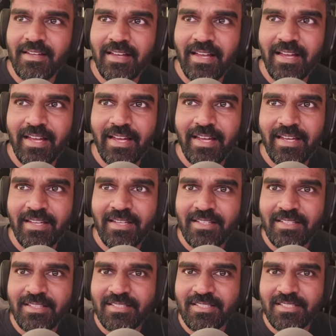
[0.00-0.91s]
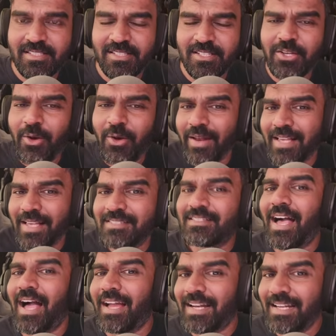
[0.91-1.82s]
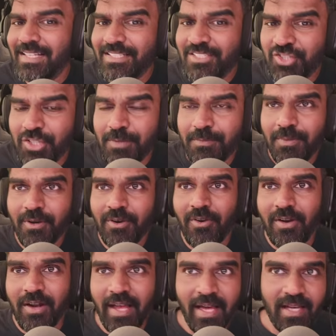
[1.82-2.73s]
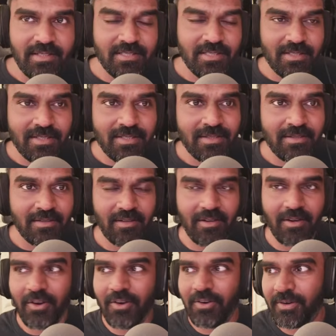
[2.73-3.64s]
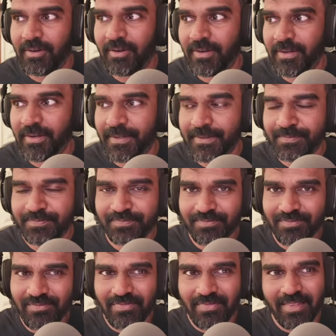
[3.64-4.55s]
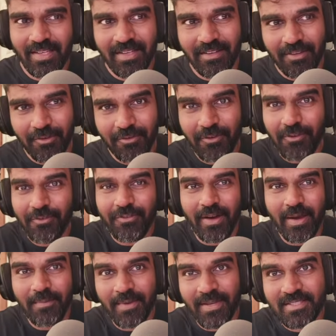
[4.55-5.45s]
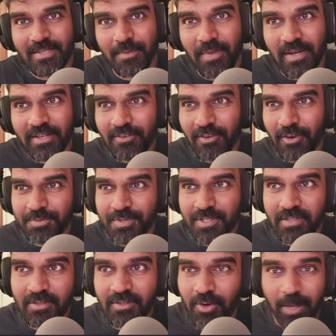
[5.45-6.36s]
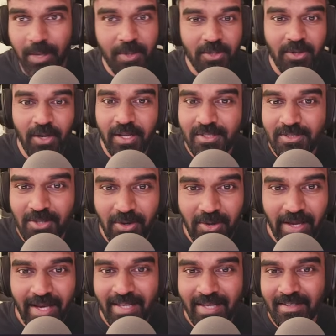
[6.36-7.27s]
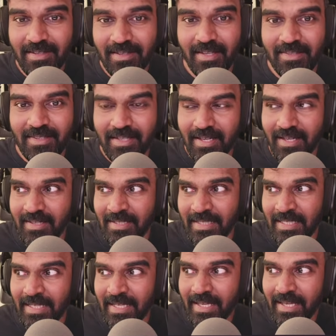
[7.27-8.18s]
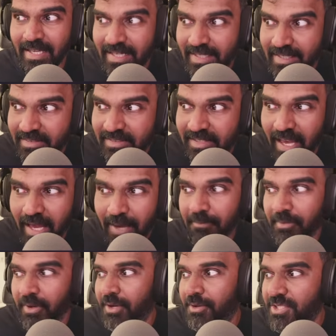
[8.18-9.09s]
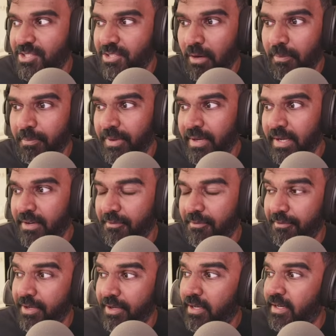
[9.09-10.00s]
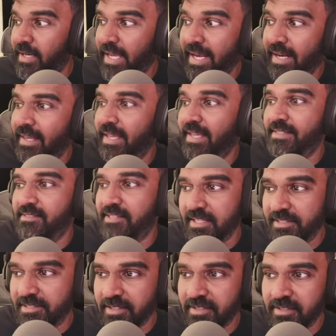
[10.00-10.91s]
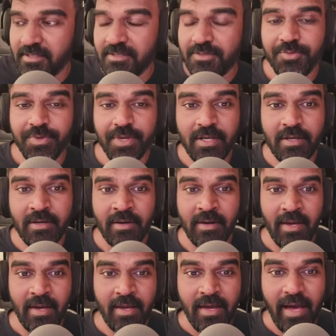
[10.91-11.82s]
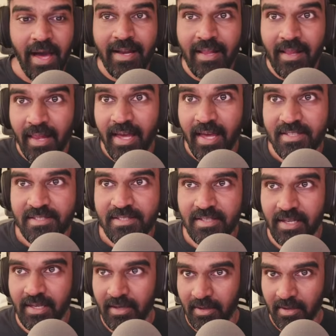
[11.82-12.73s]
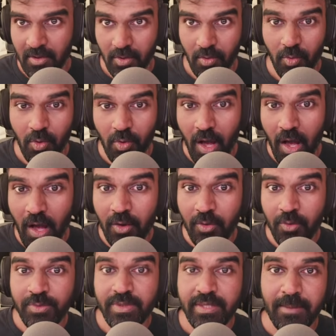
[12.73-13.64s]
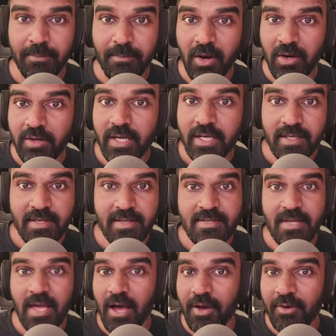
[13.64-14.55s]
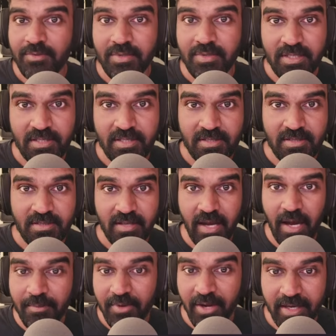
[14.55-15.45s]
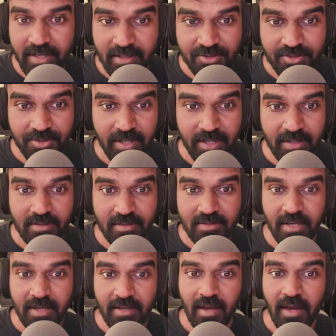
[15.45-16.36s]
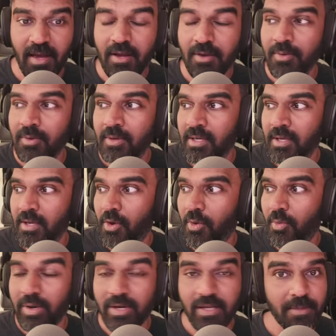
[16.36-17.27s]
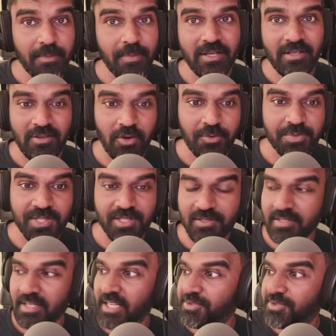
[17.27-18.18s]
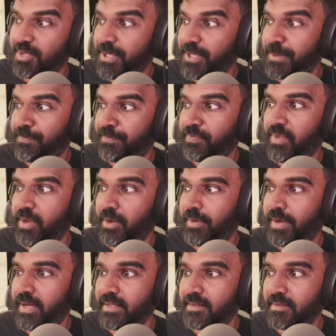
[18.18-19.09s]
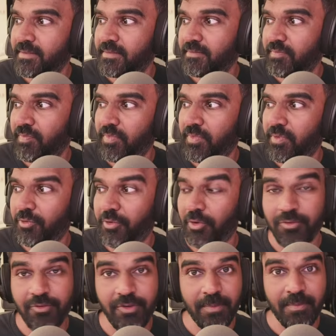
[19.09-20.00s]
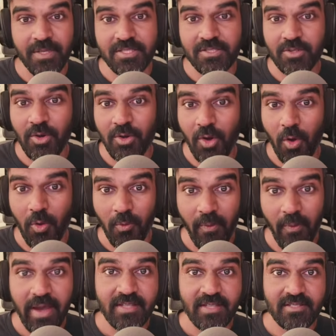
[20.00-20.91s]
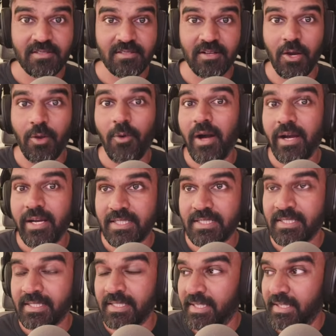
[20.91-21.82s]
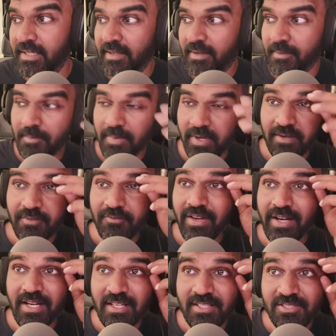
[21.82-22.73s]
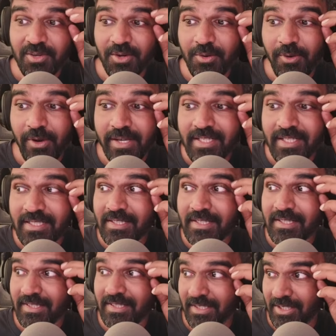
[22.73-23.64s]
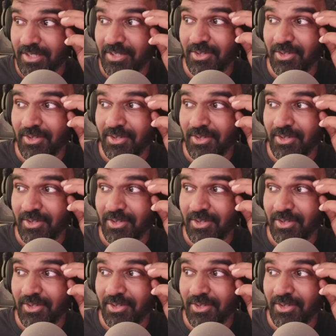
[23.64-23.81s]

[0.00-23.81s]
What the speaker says: is not exactly cheaper or lighter, or the full frame is a better option. No, I'm not going to talk anything like that. It is an ambiguous topic. We are getting in details. We are analyzing how the market is, how this camera industry is, and what are the better options actually, right? The full frame is not always required, but when it is required, you